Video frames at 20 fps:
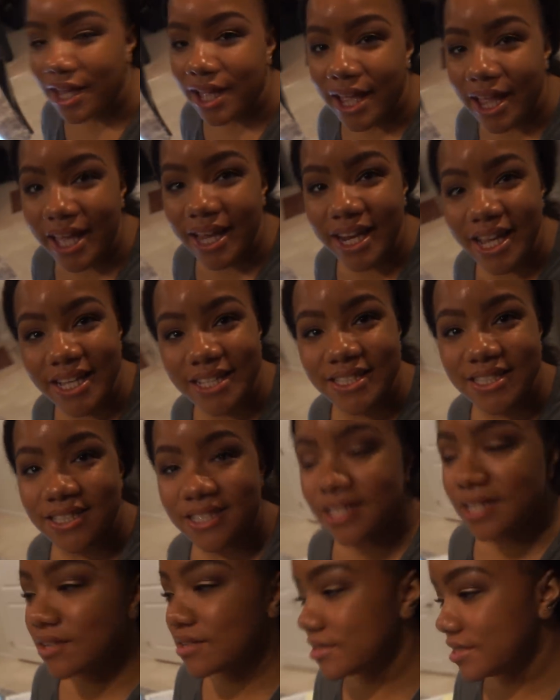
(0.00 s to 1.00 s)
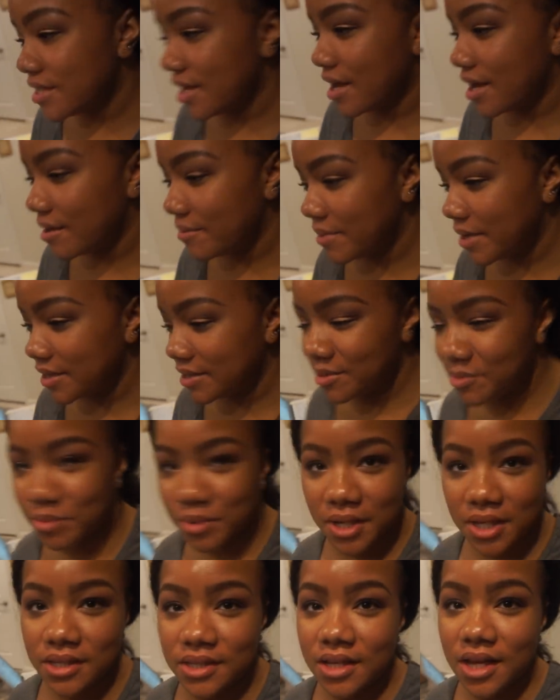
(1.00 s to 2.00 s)
It is dinner time at the
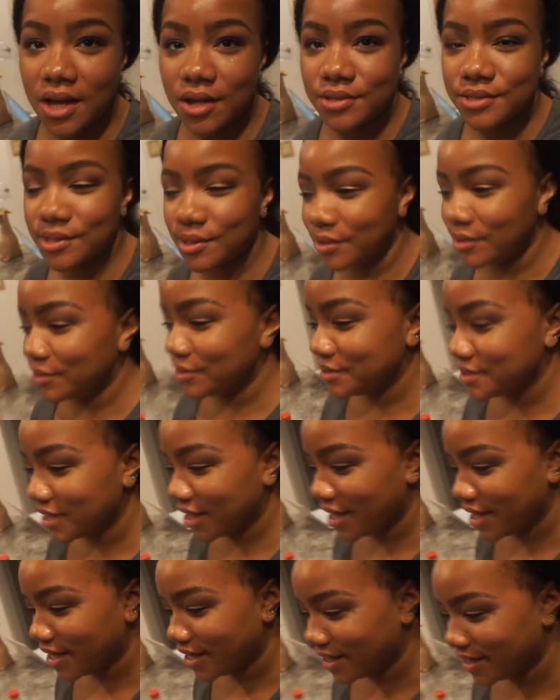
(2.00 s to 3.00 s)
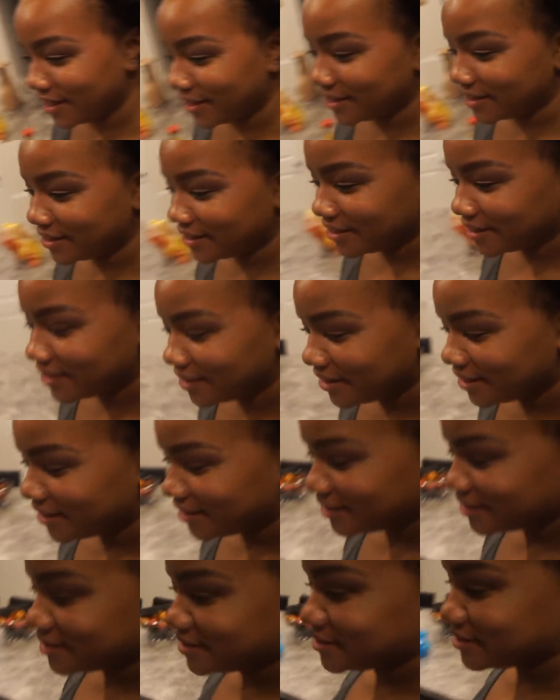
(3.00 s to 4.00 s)
Bradley household, and
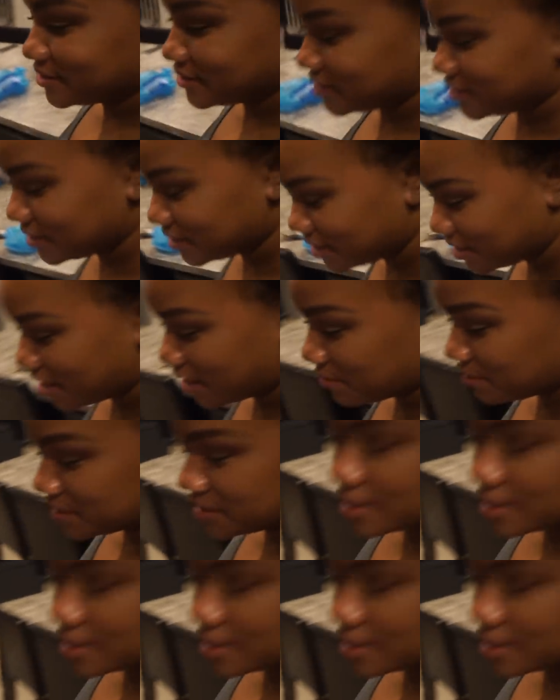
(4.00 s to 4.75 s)
hubby's